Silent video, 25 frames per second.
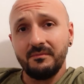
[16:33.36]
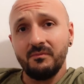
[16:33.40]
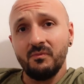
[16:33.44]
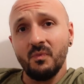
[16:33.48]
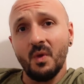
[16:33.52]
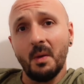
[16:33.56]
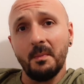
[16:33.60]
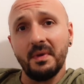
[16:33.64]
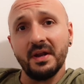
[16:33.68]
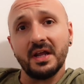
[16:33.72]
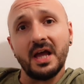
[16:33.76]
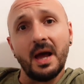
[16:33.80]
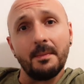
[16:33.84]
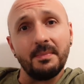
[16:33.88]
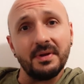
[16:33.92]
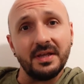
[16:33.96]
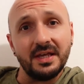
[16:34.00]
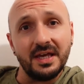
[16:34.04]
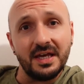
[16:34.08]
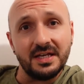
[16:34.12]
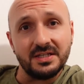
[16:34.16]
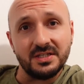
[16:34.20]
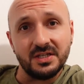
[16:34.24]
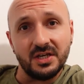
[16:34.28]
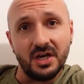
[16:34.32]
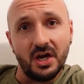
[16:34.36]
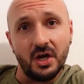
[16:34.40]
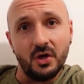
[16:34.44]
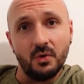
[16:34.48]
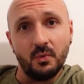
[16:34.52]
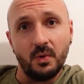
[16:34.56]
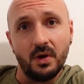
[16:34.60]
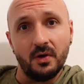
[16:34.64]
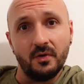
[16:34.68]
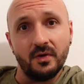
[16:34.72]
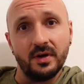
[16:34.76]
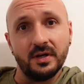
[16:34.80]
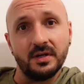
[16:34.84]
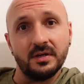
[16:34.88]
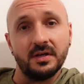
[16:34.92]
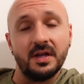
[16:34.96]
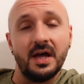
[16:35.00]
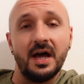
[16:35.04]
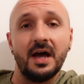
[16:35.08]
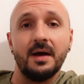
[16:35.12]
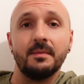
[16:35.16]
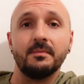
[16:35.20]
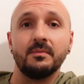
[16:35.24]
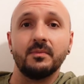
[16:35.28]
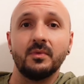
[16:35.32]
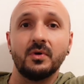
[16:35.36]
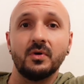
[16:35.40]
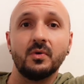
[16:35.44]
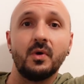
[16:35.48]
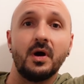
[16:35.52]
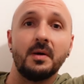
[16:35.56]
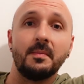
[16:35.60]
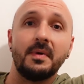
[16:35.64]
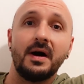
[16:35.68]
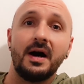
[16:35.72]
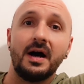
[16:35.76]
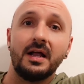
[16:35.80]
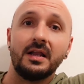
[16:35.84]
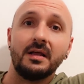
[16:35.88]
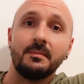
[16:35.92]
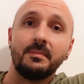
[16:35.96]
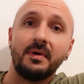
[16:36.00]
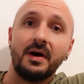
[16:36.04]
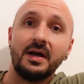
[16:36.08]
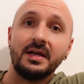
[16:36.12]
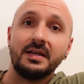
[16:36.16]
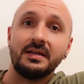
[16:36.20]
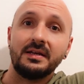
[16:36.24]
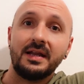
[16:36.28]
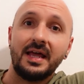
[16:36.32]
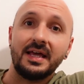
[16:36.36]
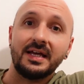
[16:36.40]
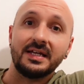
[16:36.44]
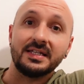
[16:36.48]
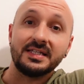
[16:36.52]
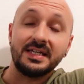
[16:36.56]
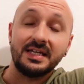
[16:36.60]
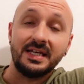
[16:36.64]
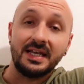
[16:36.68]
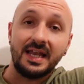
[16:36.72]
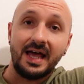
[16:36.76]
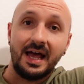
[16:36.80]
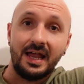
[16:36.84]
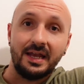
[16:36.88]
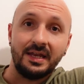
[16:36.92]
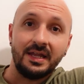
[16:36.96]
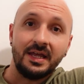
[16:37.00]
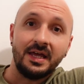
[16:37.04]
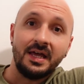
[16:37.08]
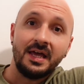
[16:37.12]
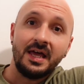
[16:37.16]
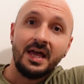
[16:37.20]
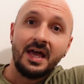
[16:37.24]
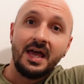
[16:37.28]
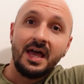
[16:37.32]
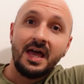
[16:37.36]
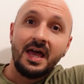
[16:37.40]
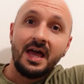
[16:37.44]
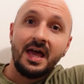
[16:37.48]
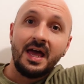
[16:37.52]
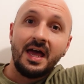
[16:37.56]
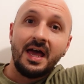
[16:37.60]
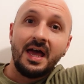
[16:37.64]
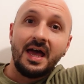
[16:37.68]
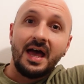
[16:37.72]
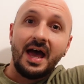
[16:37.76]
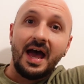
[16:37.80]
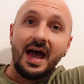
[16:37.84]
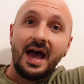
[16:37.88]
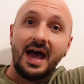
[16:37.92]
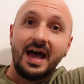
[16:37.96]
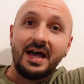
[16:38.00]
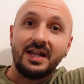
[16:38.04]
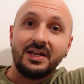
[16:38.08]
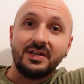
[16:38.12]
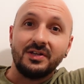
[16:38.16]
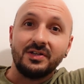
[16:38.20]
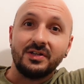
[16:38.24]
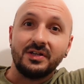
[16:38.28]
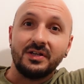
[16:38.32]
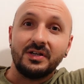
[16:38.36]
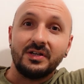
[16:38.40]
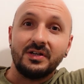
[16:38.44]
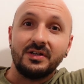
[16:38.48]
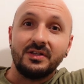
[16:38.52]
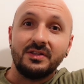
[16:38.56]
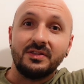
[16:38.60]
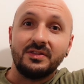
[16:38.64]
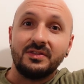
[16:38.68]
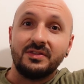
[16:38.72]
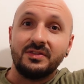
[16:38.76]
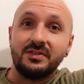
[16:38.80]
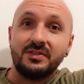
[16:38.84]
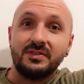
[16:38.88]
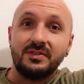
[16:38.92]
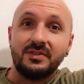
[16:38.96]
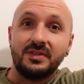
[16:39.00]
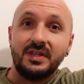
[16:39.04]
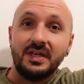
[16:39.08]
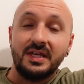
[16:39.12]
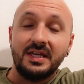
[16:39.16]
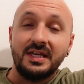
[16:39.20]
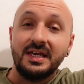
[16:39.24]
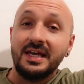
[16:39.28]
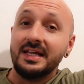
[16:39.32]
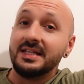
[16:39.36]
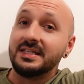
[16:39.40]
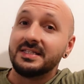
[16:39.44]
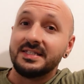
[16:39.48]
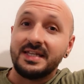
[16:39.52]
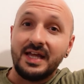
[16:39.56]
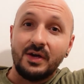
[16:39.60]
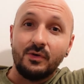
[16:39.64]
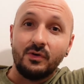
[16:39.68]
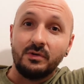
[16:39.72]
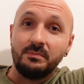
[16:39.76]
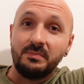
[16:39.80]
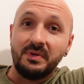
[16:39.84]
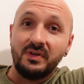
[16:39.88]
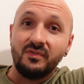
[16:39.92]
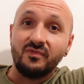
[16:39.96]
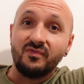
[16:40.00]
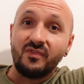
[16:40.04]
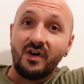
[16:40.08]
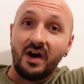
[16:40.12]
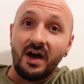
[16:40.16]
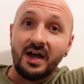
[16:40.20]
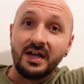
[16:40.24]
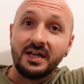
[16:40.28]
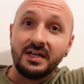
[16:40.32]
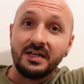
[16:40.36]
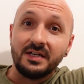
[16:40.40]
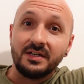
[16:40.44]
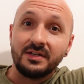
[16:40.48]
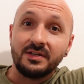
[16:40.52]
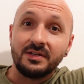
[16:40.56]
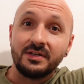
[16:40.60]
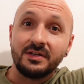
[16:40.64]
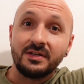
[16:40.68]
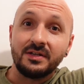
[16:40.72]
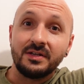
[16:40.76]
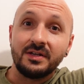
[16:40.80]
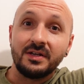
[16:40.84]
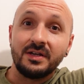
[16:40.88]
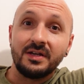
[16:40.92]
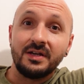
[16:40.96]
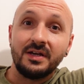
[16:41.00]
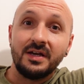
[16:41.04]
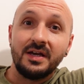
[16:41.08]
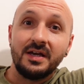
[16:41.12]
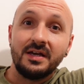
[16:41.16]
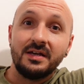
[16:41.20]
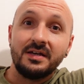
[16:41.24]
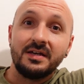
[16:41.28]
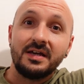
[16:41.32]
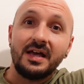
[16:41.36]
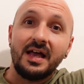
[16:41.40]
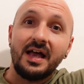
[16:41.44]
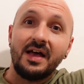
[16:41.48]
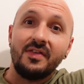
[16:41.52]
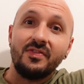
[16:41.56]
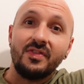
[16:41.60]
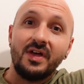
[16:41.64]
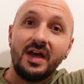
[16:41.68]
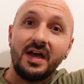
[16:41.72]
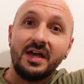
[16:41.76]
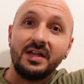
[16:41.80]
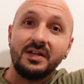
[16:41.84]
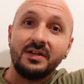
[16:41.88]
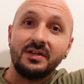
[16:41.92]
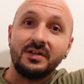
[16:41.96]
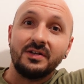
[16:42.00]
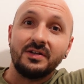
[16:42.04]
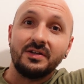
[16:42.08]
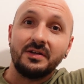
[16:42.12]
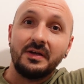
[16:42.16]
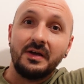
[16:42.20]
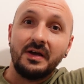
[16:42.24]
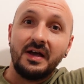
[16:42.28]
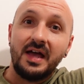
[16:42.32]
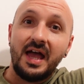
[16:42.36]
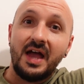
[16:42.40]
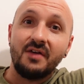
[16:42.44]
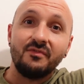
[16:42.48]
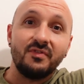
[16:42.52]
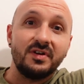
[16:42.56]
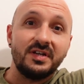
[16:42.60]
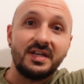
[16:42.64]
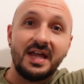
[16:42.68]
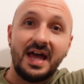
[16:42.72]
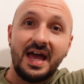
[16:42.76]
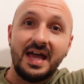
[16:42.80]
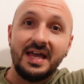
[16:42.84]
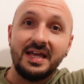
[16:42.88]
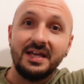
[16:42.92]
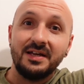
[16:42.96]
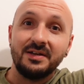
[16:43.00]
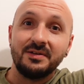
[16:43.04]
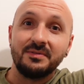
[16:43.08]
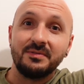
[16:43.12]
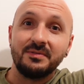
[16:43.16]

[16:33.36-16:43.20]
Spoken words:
I mean, a couple of years ago we were in Guatemala by Lake Atitlan, and the internet would be fine, and then every day